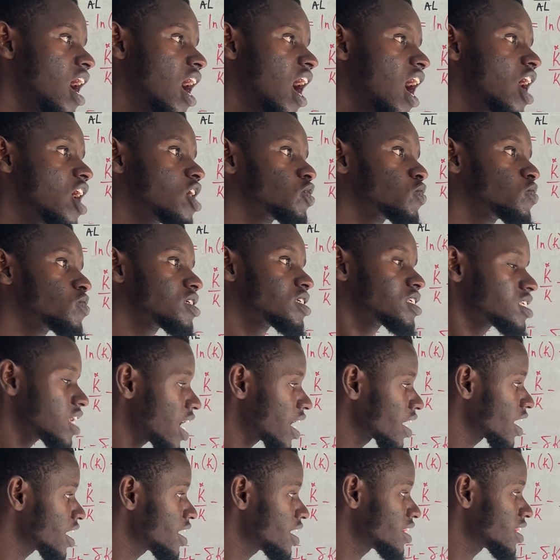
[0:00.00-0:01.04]
As we see
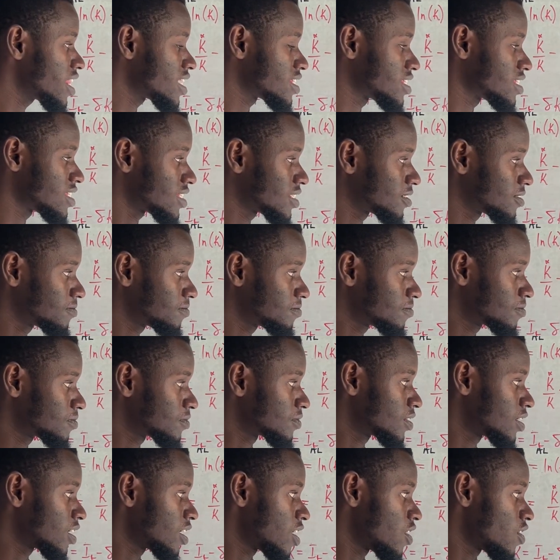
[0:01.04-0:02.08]
again that
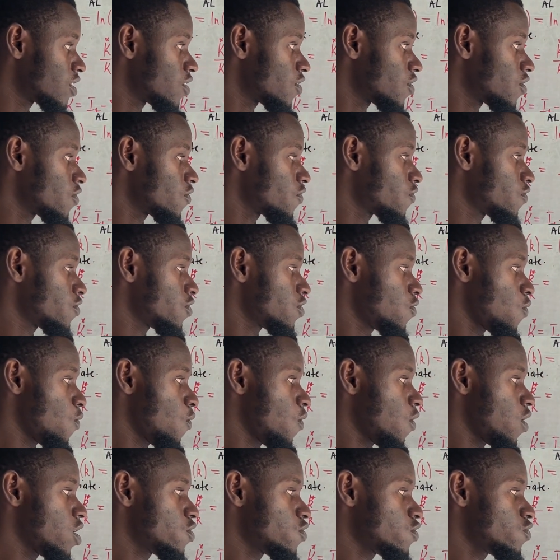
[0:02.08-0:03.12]

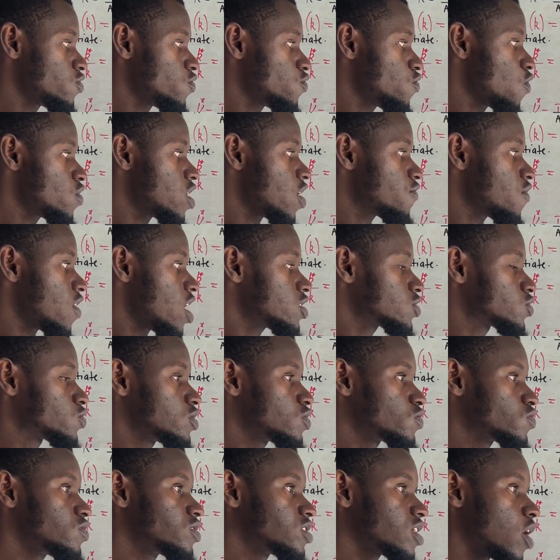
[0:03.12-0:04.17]
in order for us to
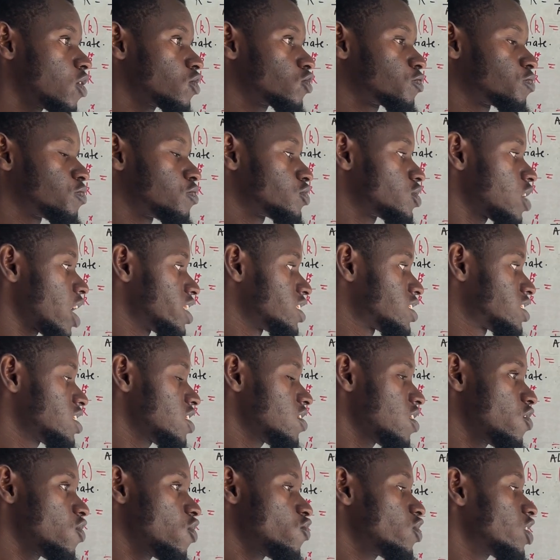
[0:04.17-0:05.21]
increase output and
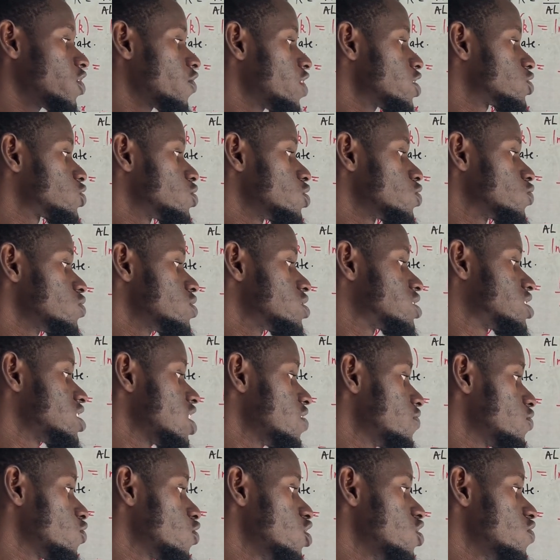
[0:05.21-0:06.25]
in order for us to increase
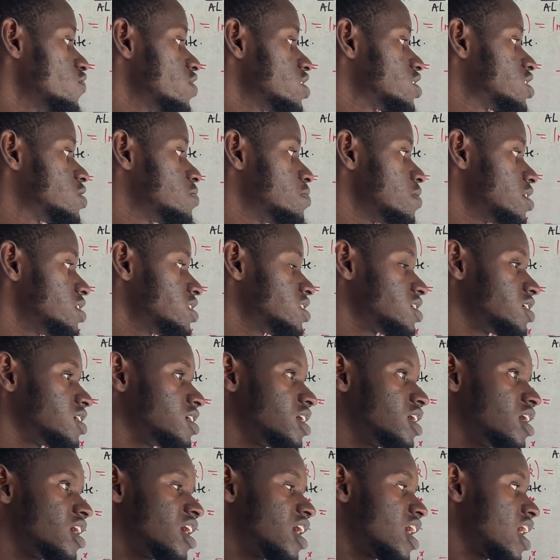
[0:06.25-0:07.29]
saving or investment,
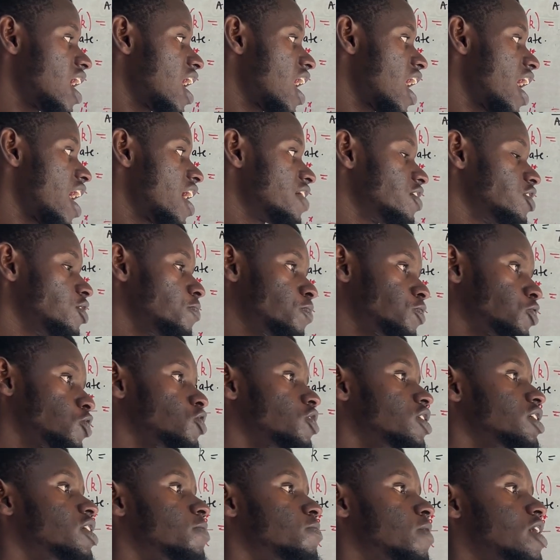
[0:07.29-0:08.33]
the depreciation
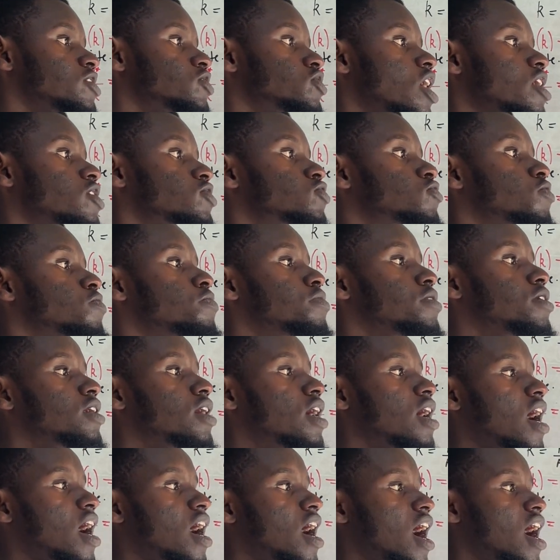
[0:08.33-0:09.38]
rate must has to be
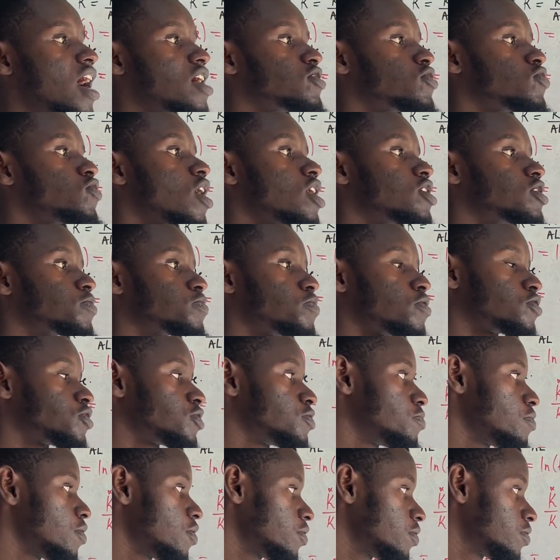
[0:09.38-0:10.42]
as low as
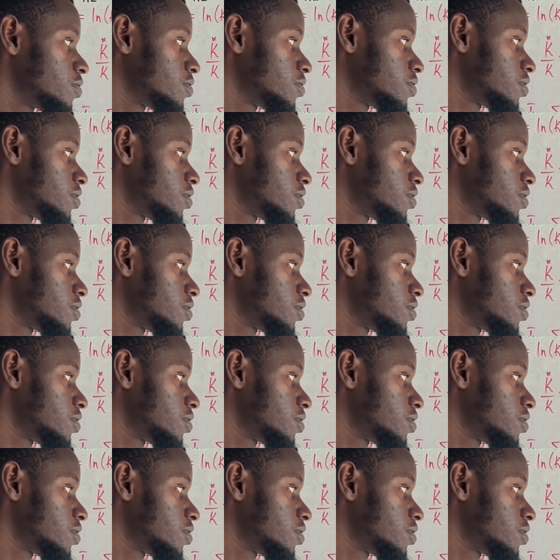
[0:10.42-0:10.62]
possible.